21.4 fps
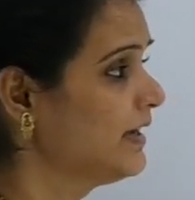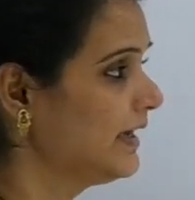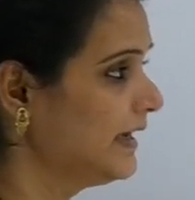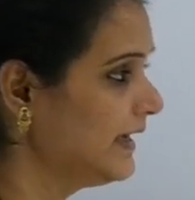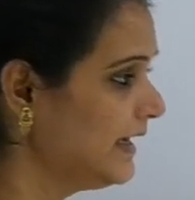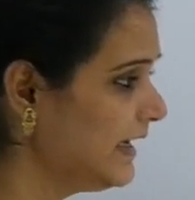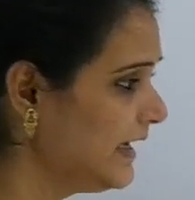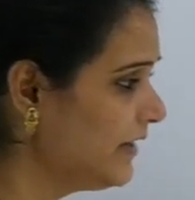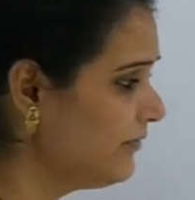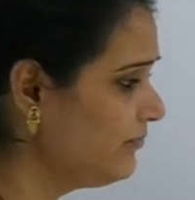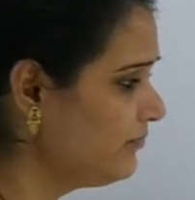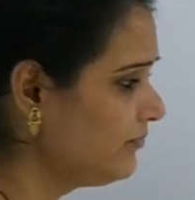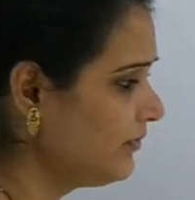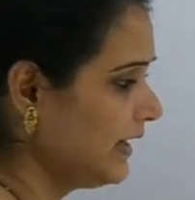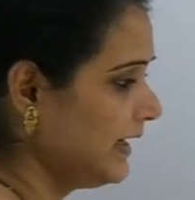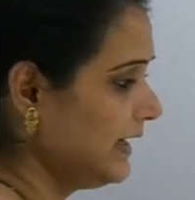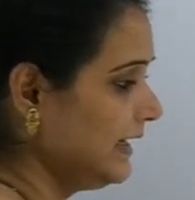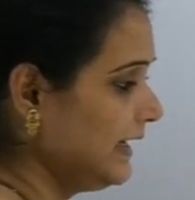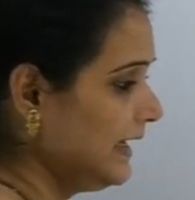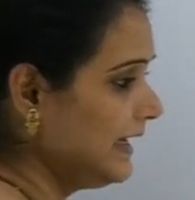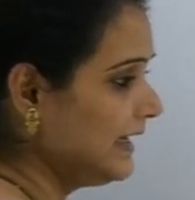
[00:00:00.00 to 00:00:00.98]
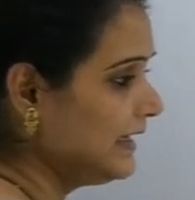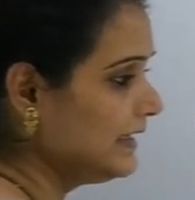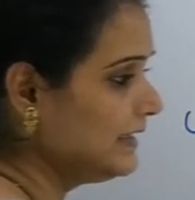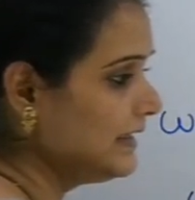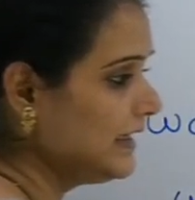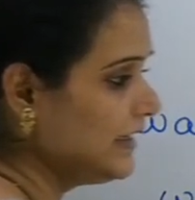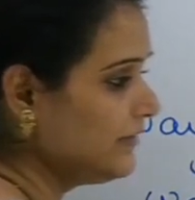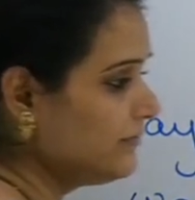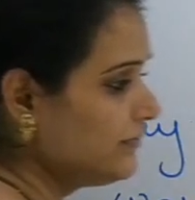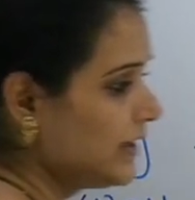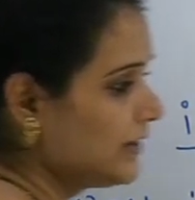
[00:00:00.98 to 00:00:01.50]
if
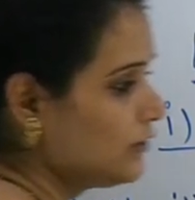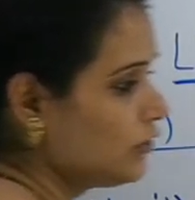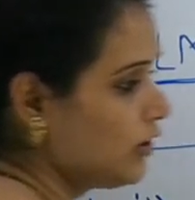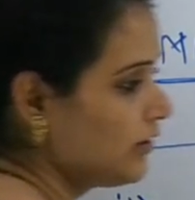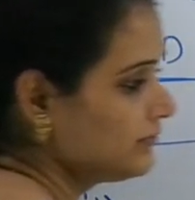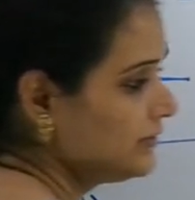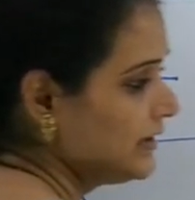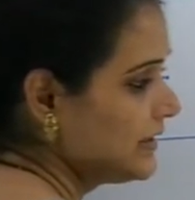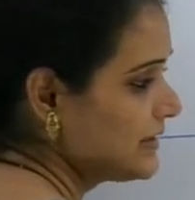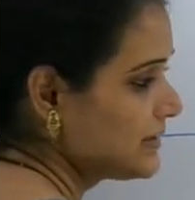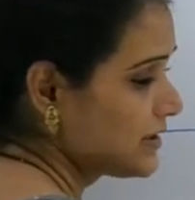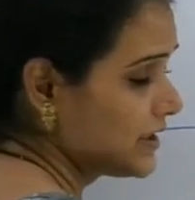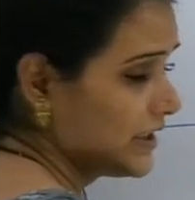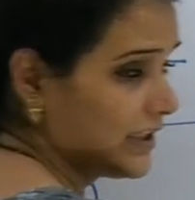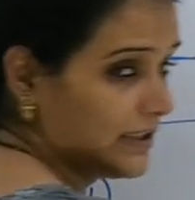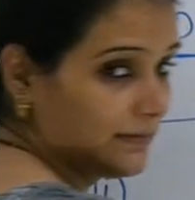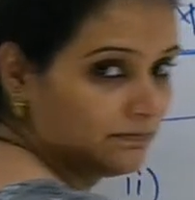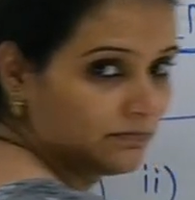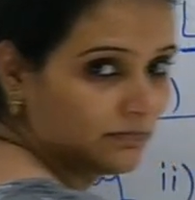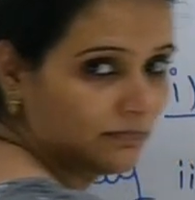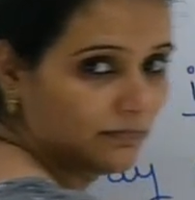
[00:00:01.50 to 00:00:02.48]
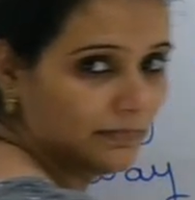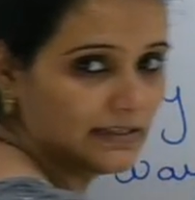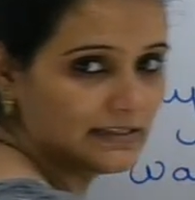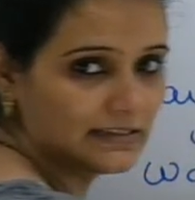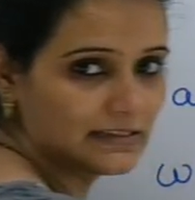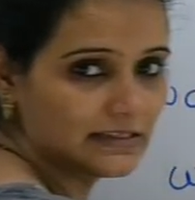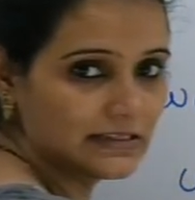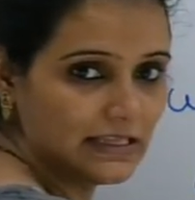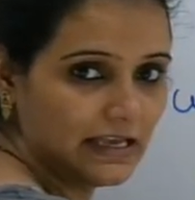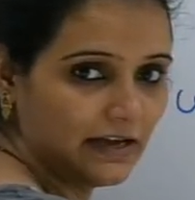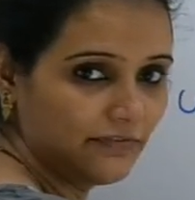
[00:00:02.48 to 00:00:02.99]
any one of these three, means
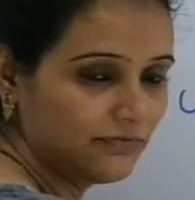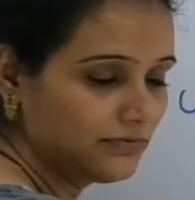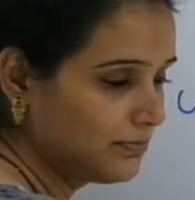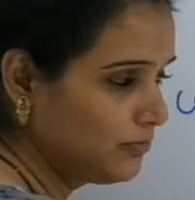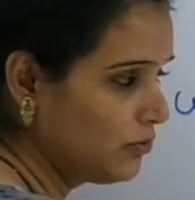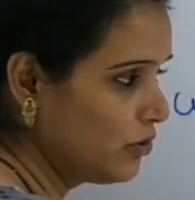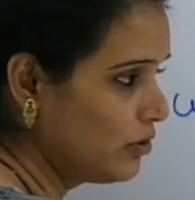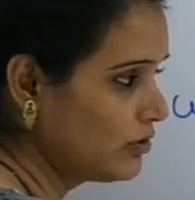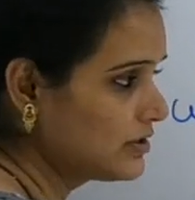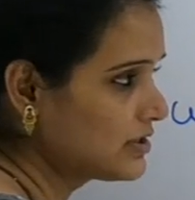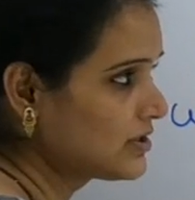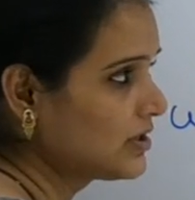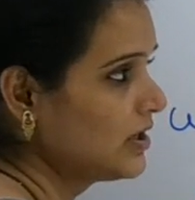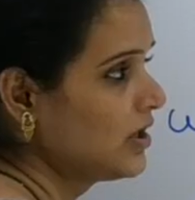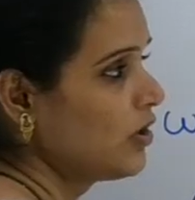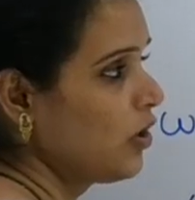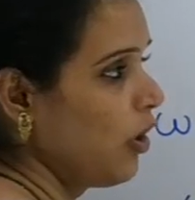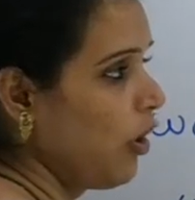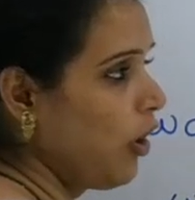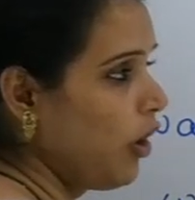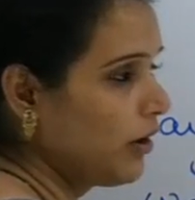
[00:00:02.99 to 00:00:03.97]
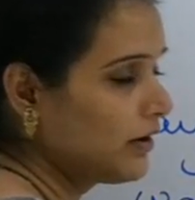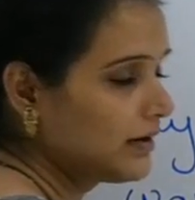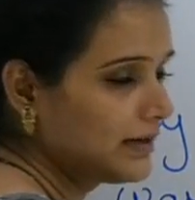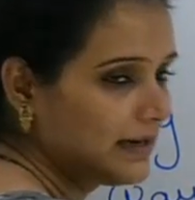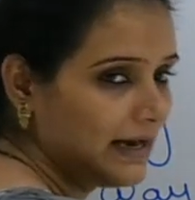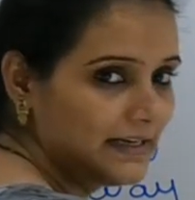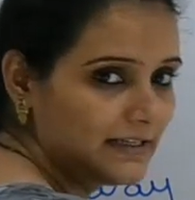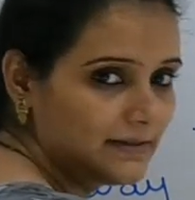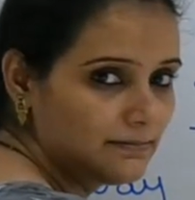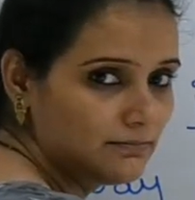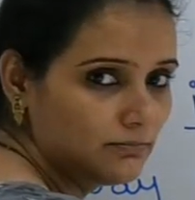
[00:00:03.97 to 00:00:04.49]
leftmost or
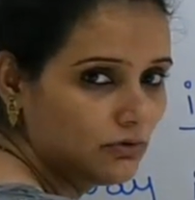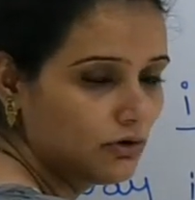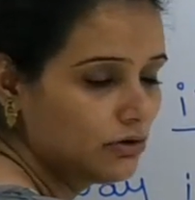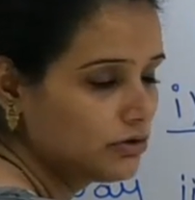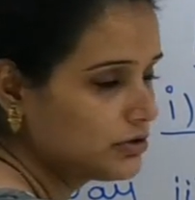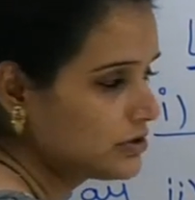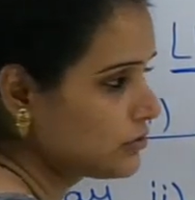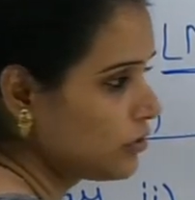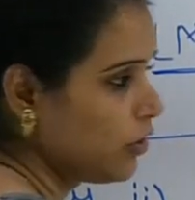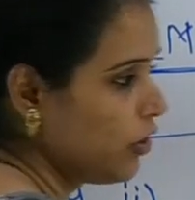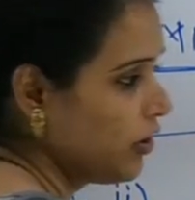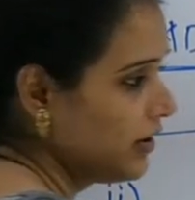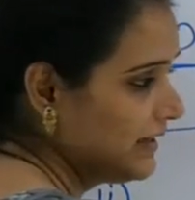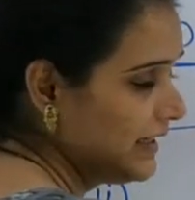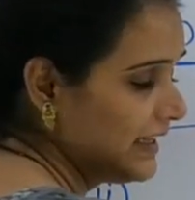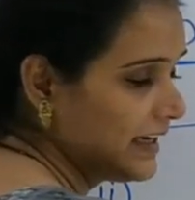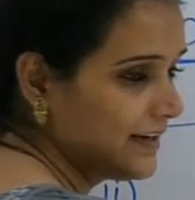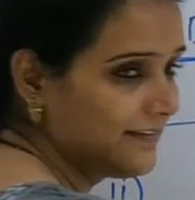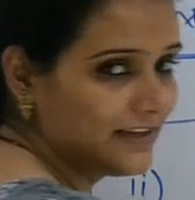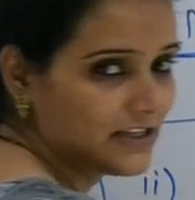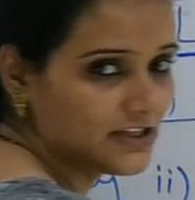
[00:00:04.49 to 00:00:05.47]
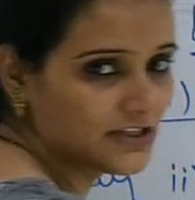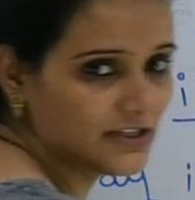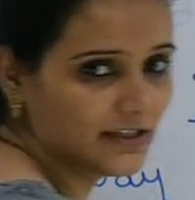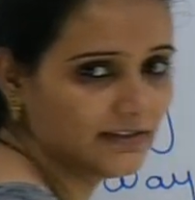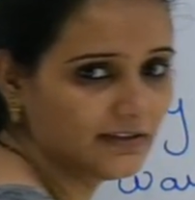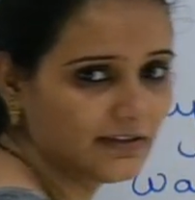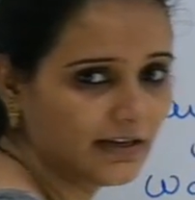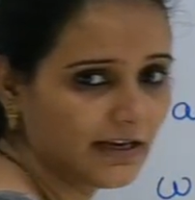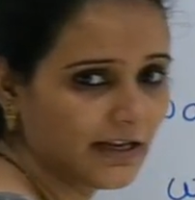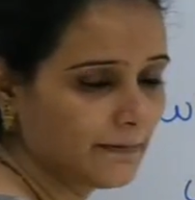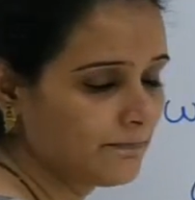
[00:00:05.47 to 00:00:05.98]
rightmost or
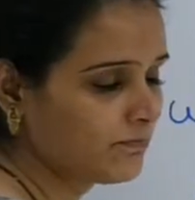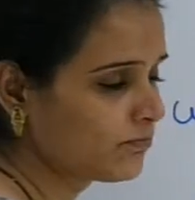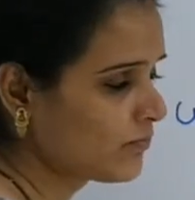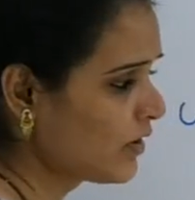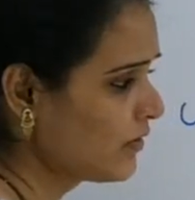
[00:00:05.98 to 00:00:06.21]
derivation tree,